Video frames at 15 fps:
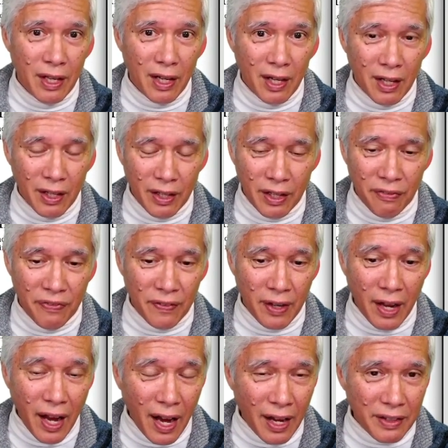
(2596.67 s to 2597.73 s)
If
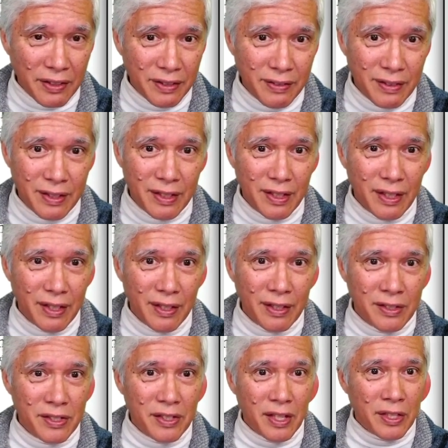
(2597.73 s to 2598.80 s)
not,
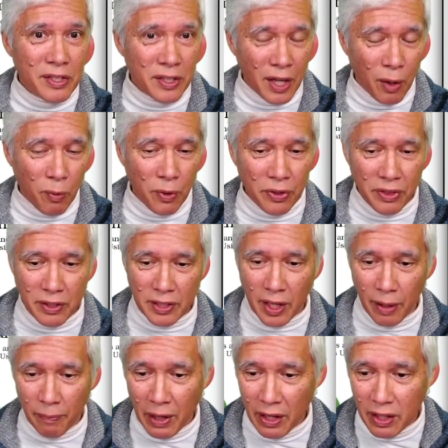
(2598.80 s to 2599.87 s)
it's not worth the time.